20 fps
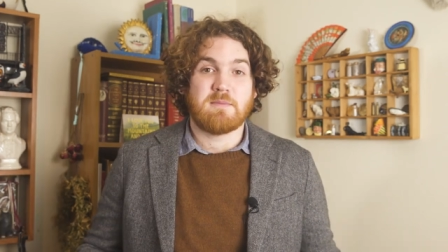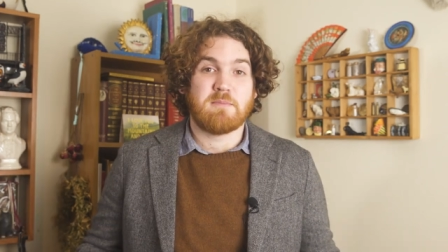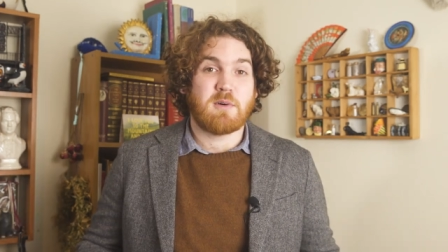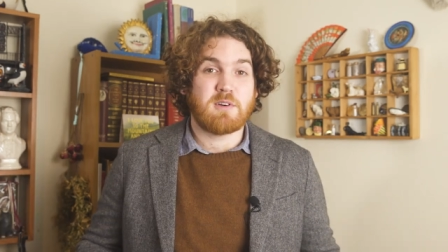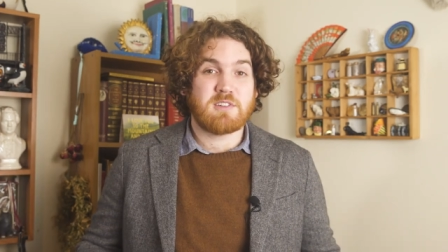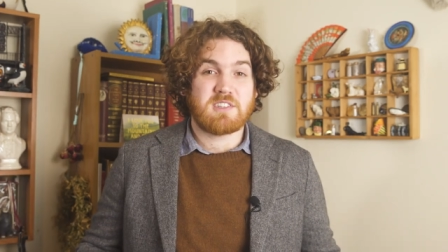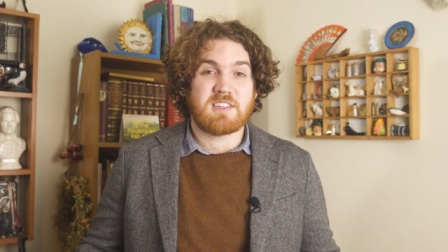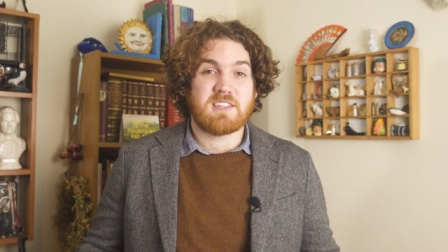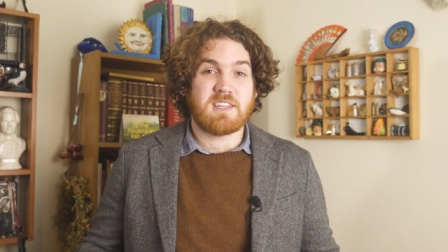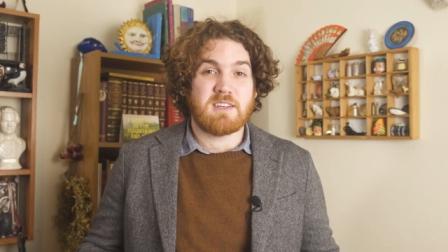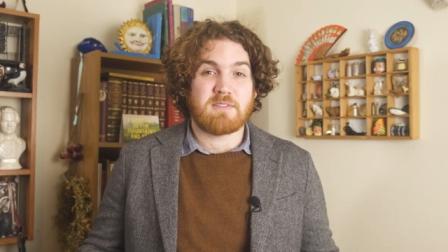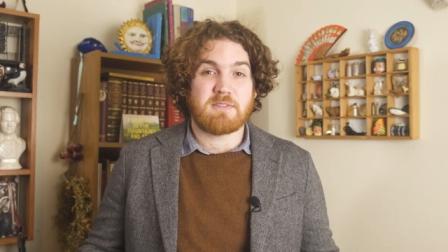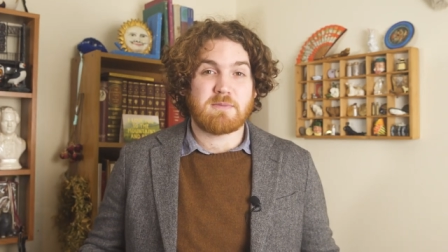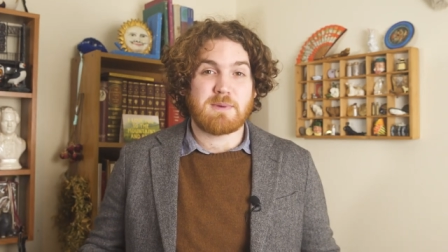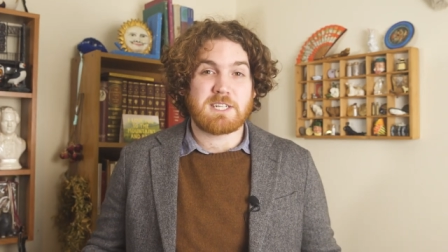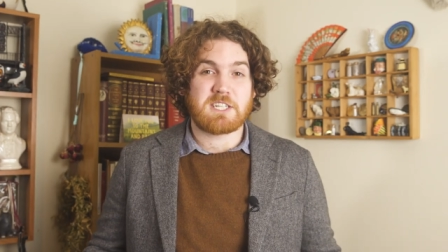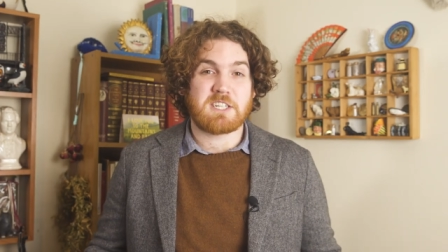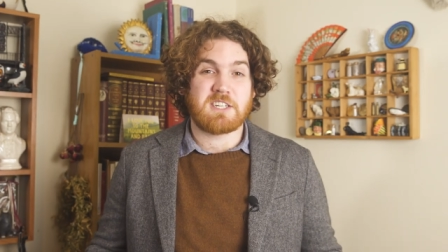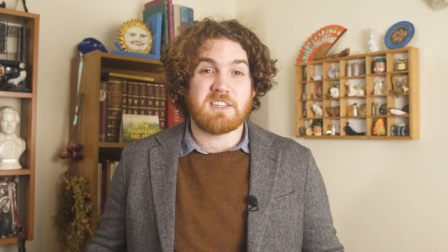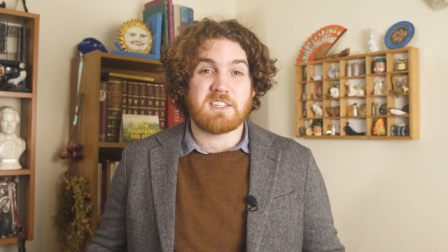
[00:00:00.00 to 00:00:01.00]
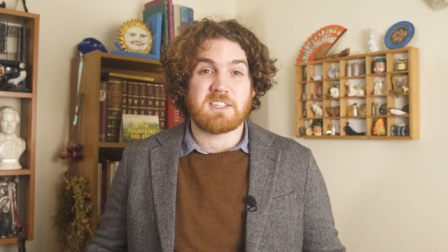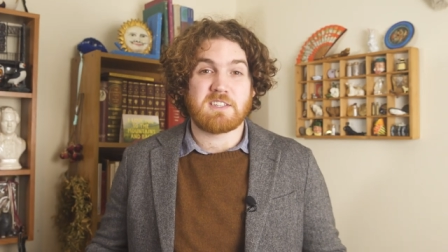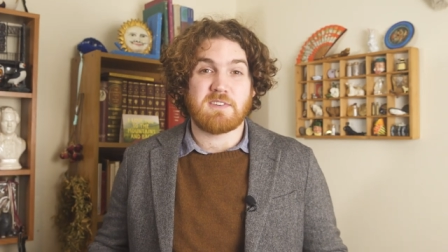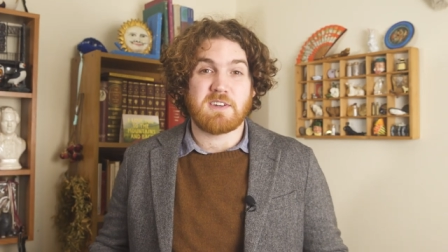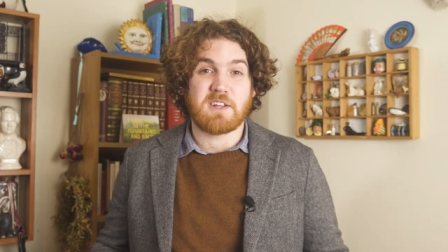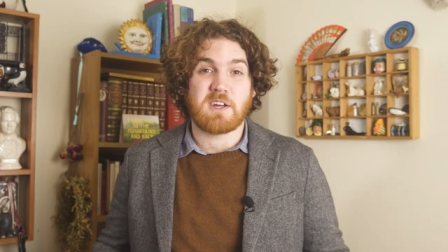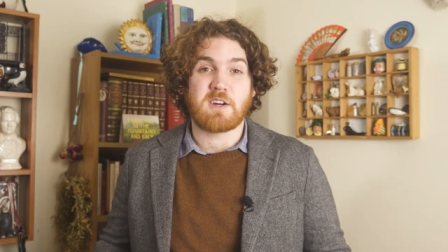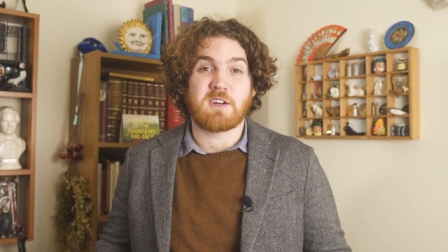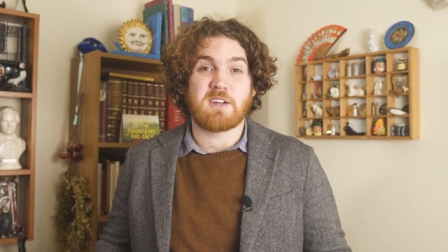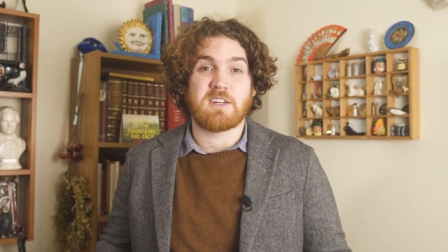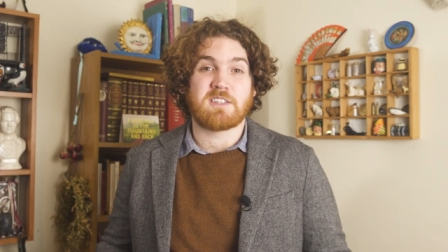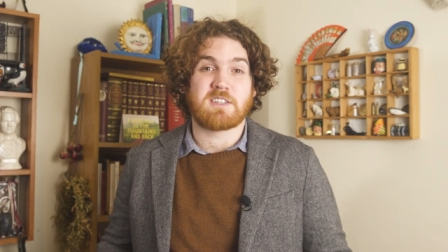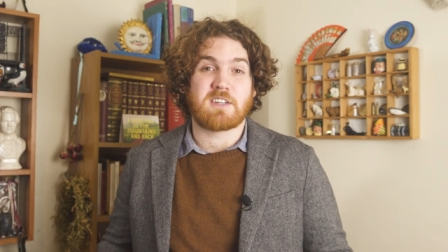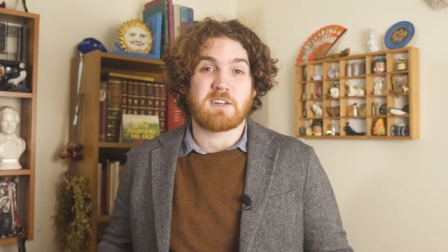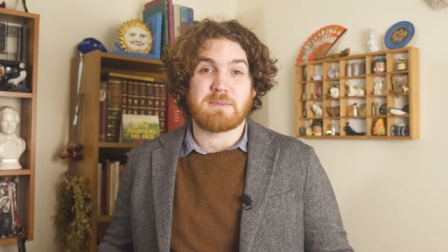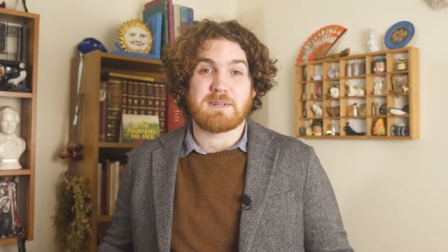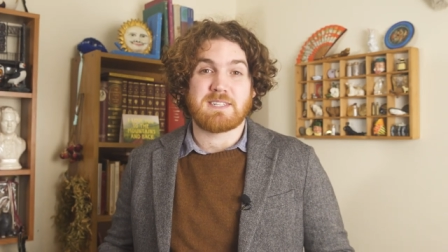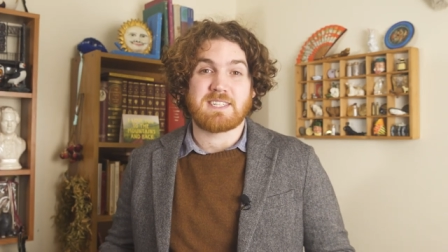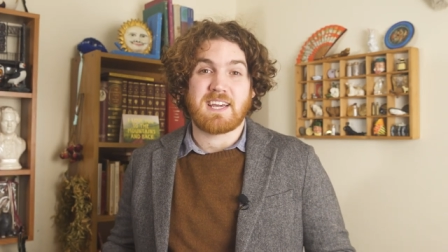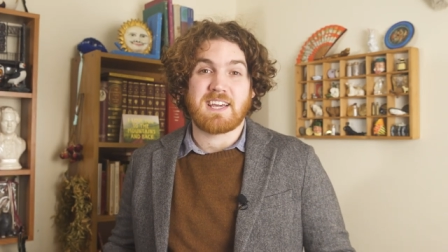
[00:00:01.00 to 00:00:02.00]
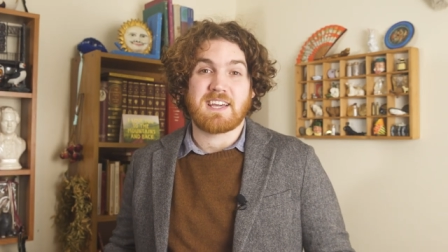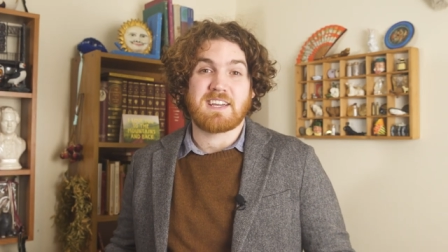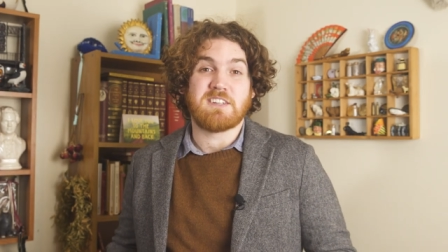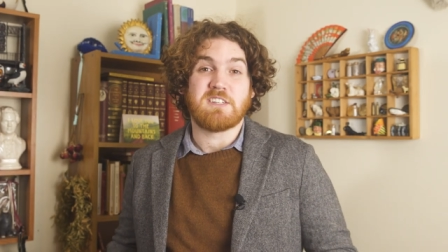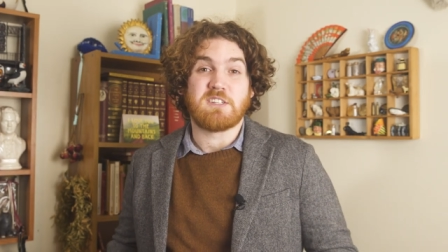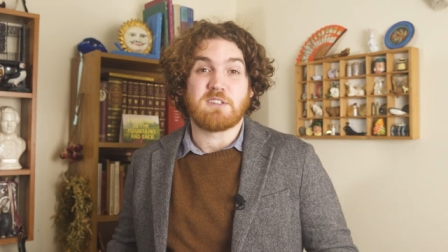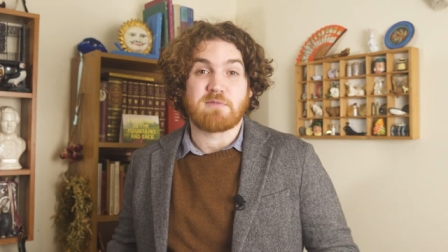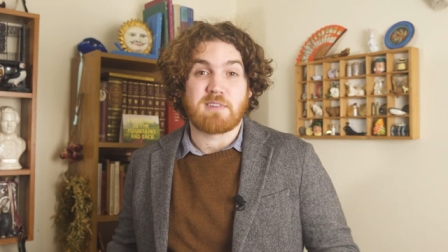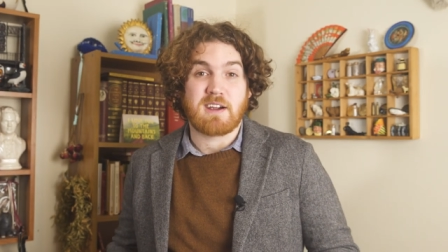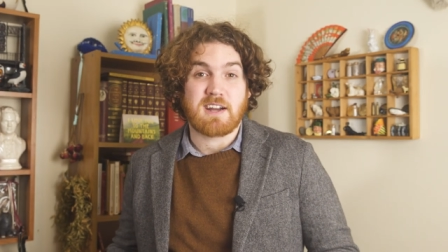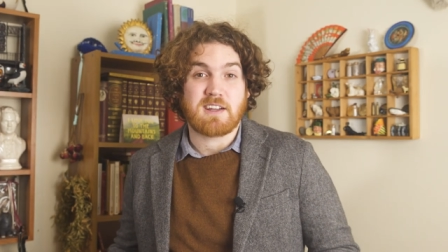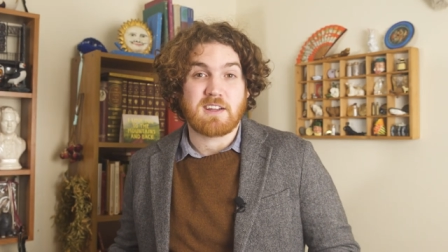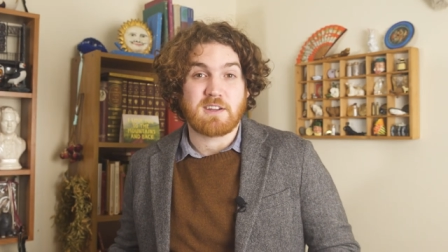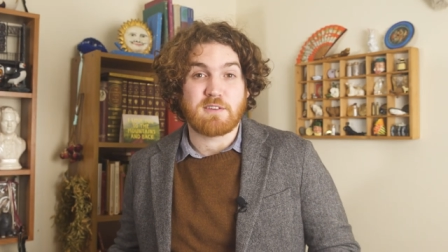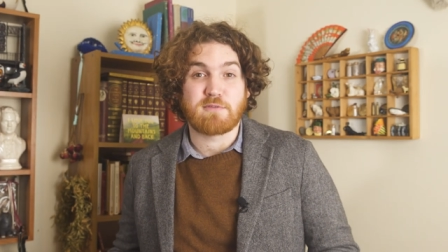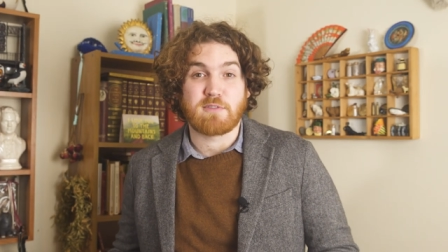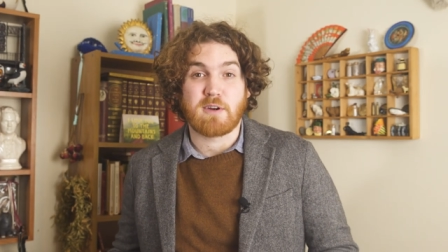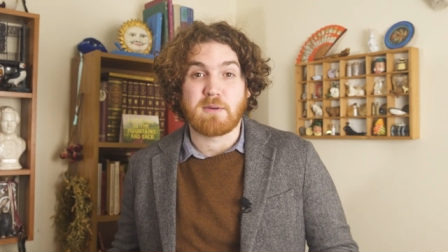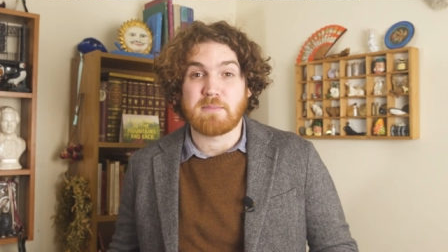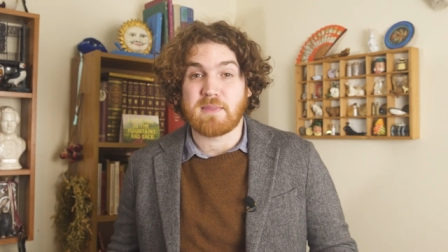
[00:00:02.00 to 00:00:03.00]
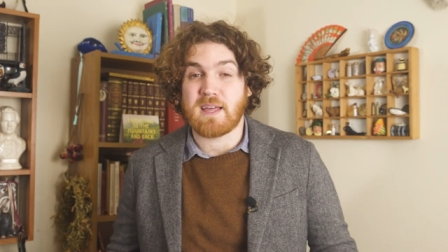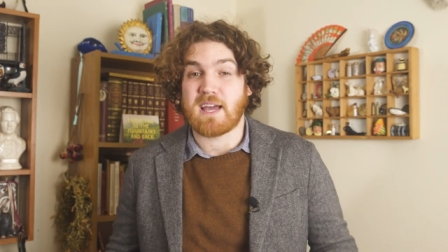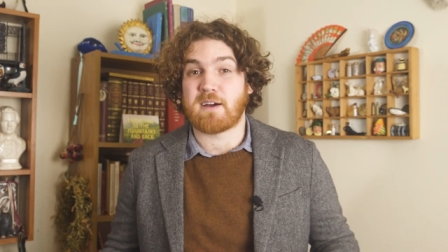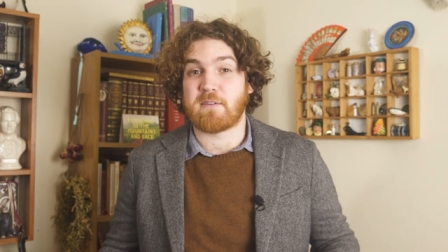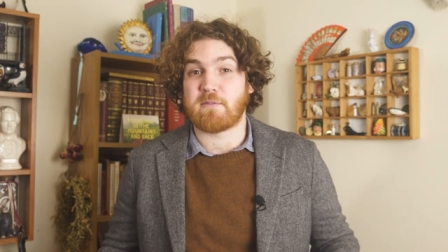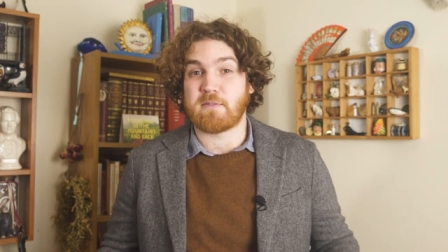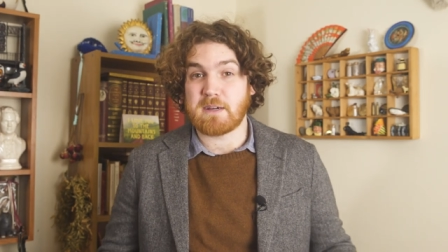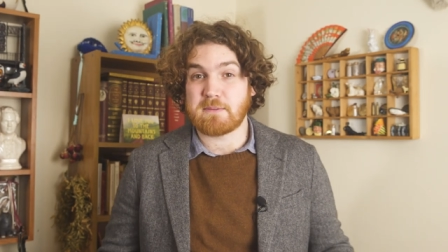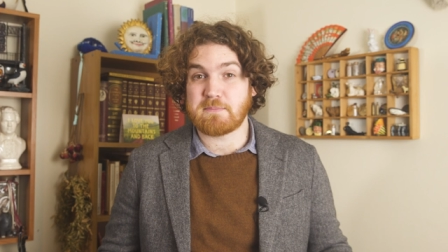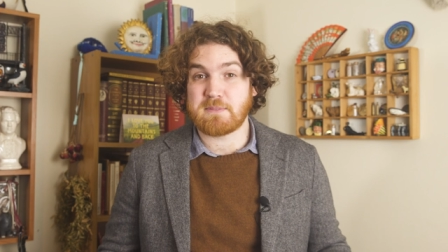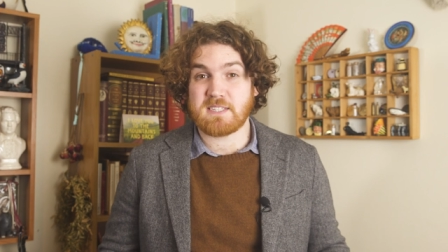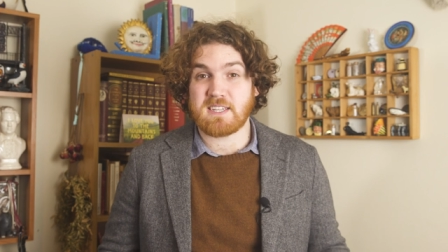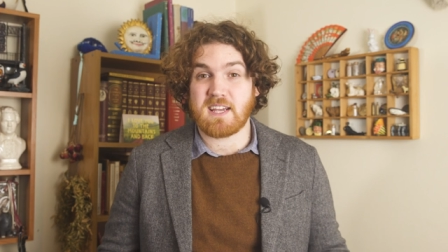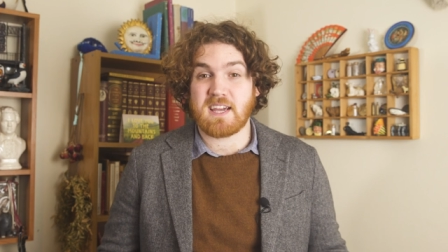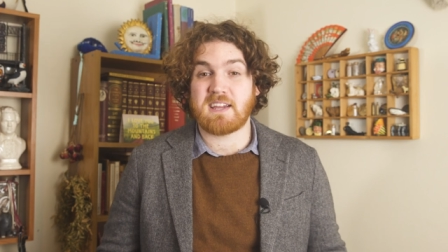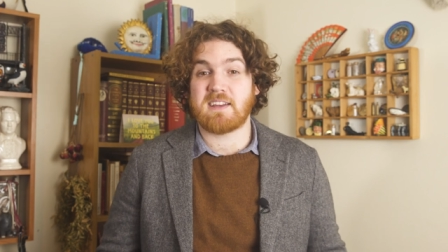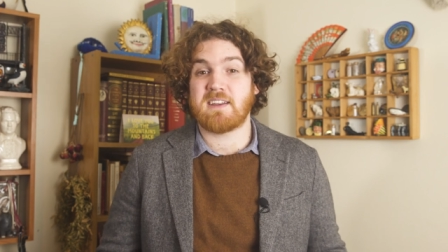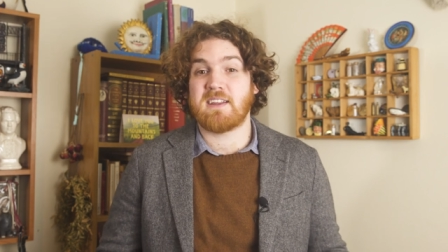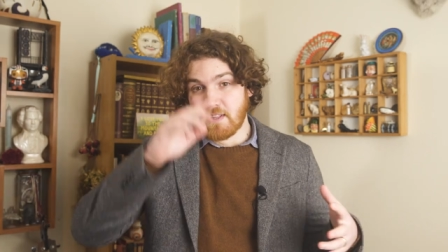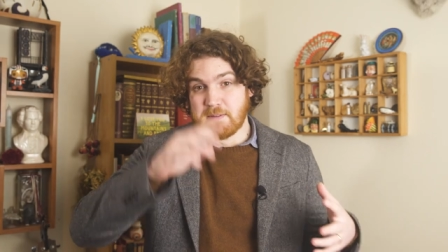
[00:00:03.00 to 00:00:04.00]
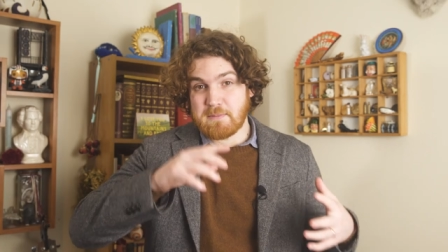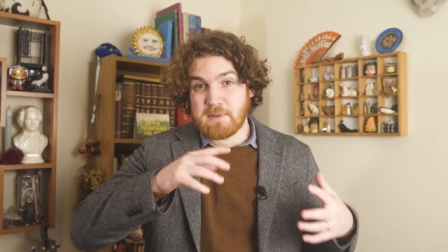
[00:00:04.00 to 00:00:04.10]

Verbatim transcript: Most of the information in this video is going to be taken directly from that website